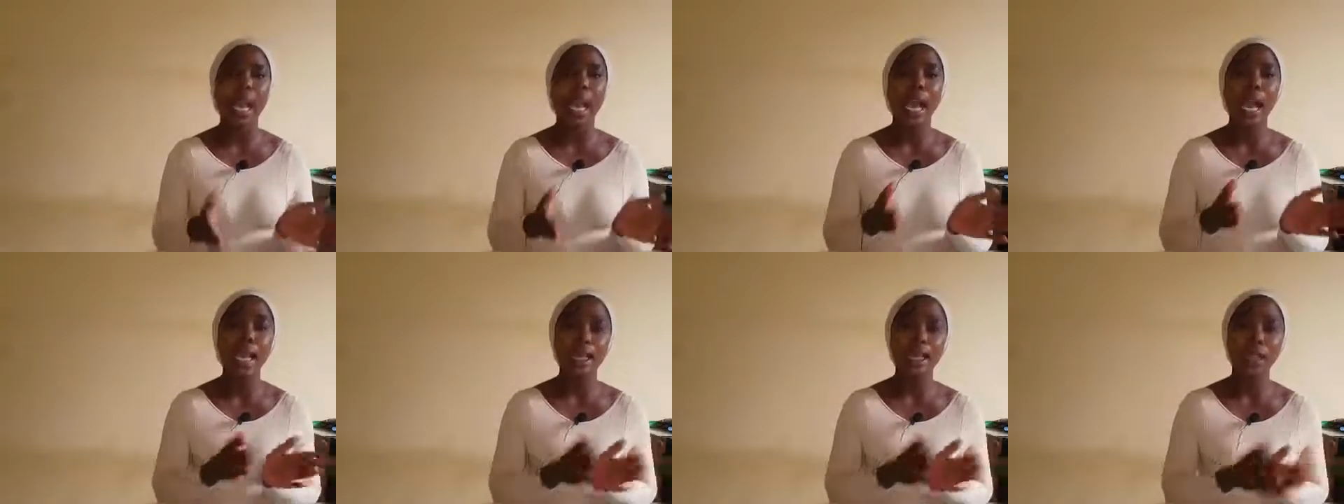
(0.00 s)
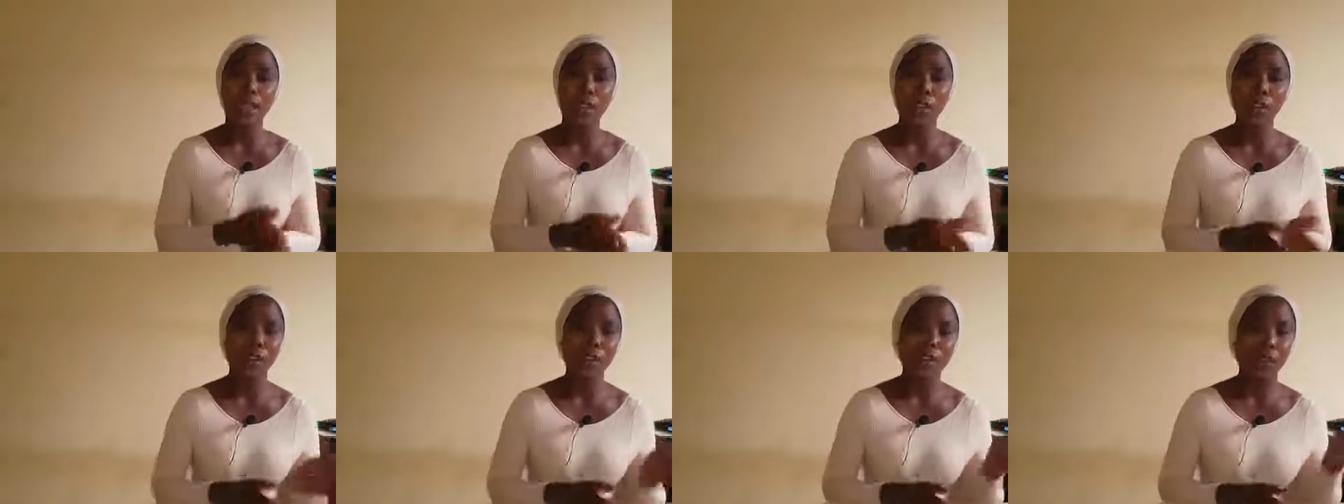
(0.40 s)
I tell
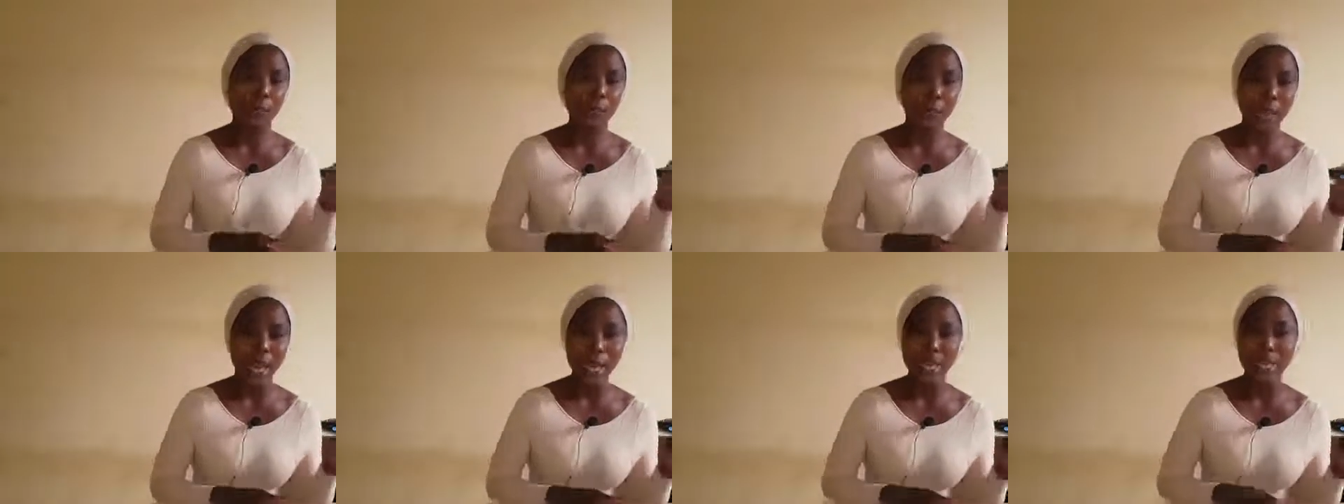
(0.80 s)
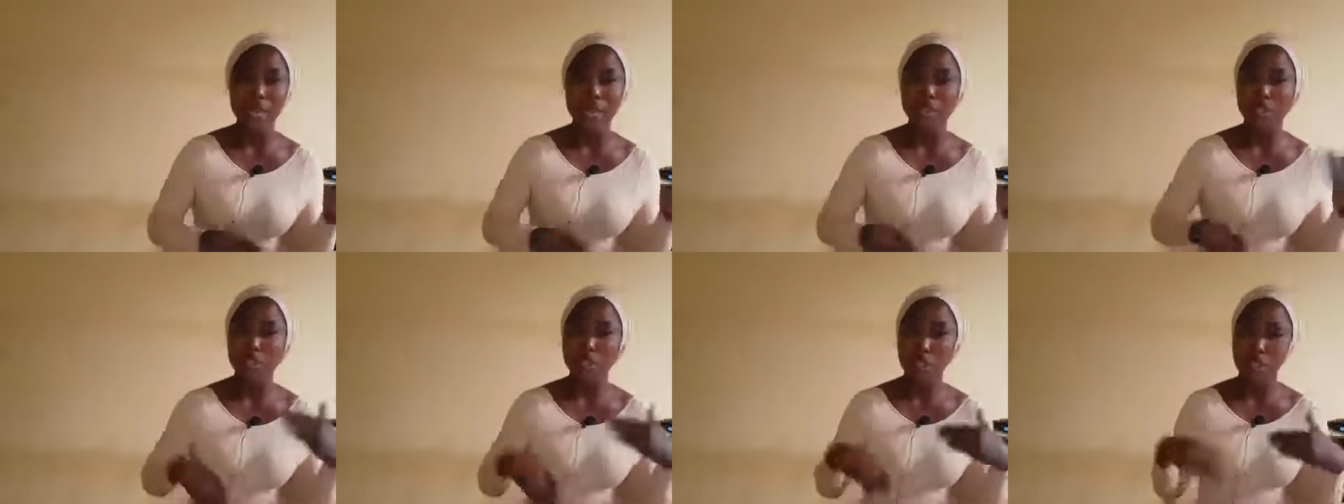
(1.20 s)
you the bad and
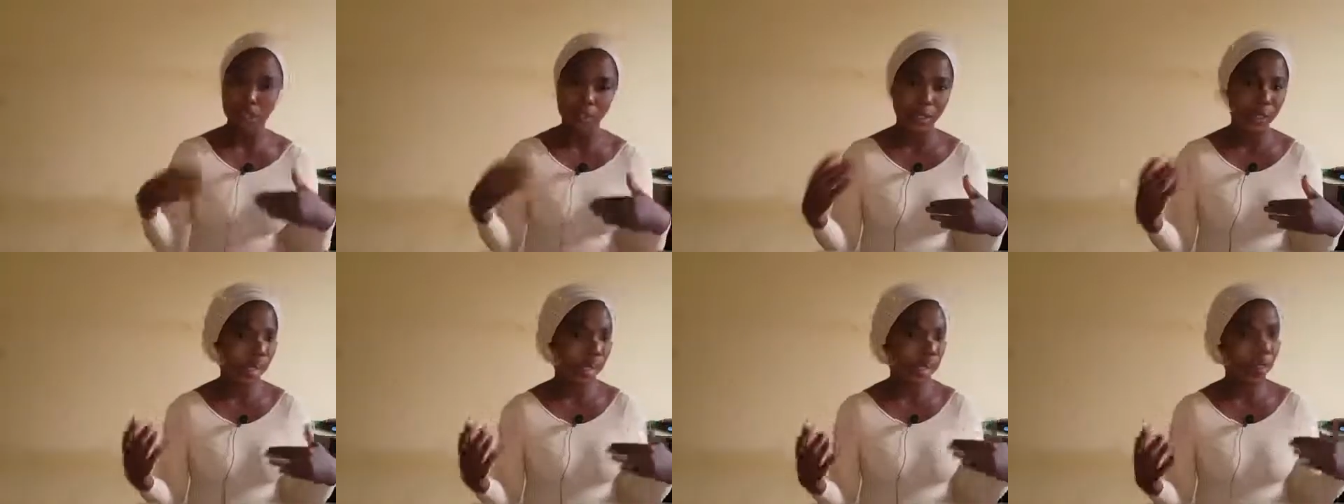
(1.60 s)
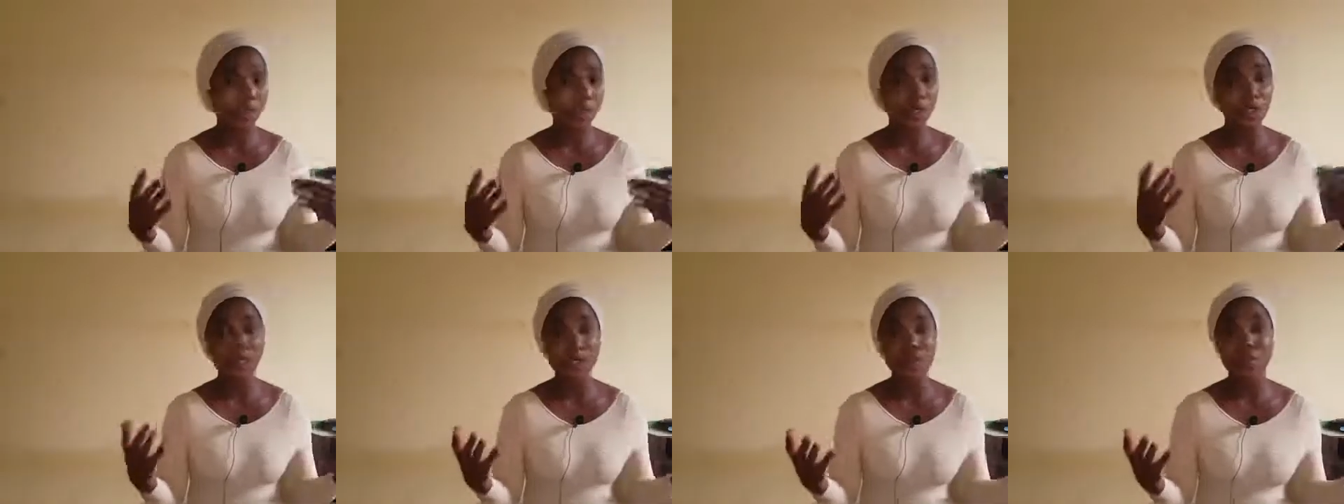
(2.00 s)
the good side of
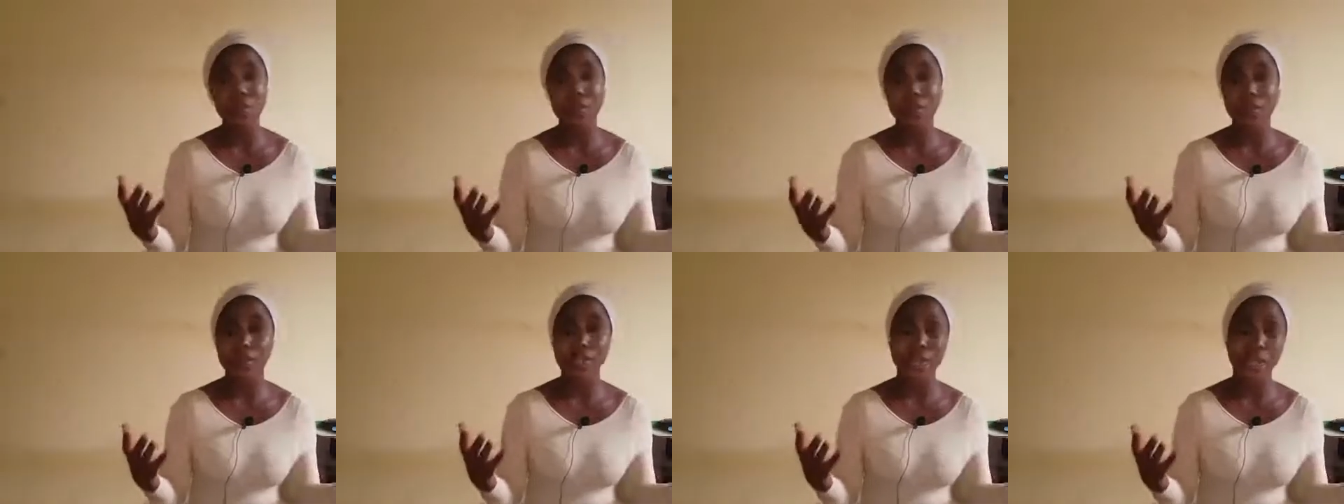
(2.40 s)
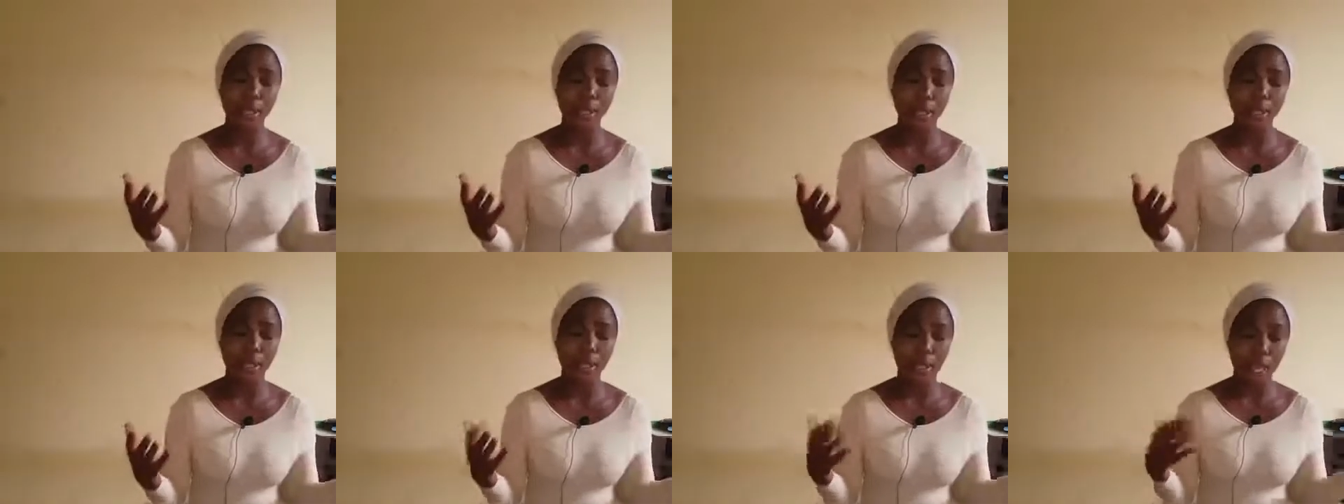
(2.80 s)
using
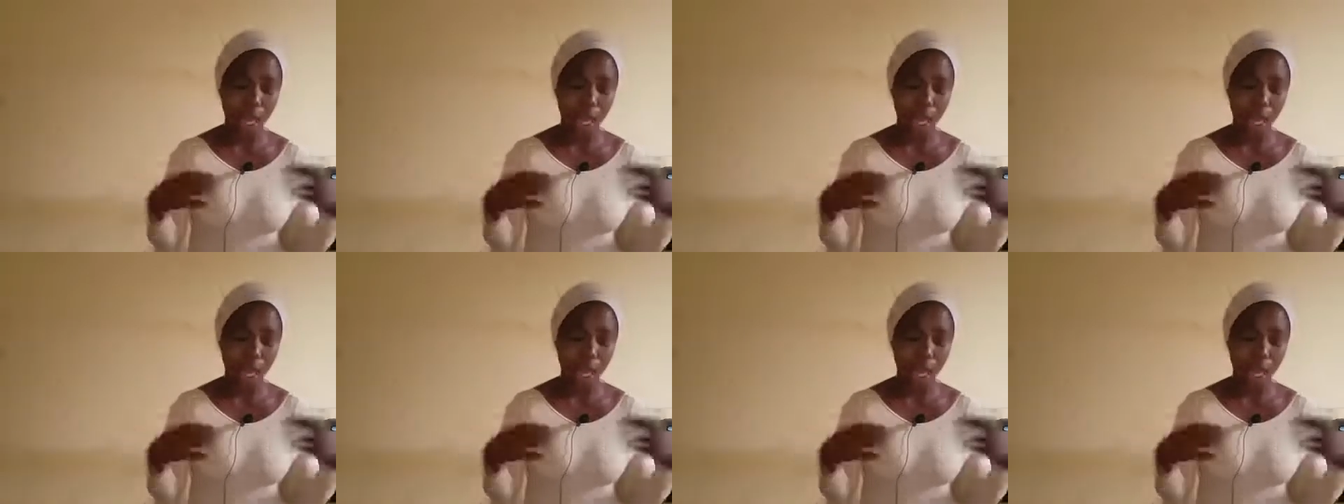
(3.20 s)
picosecond.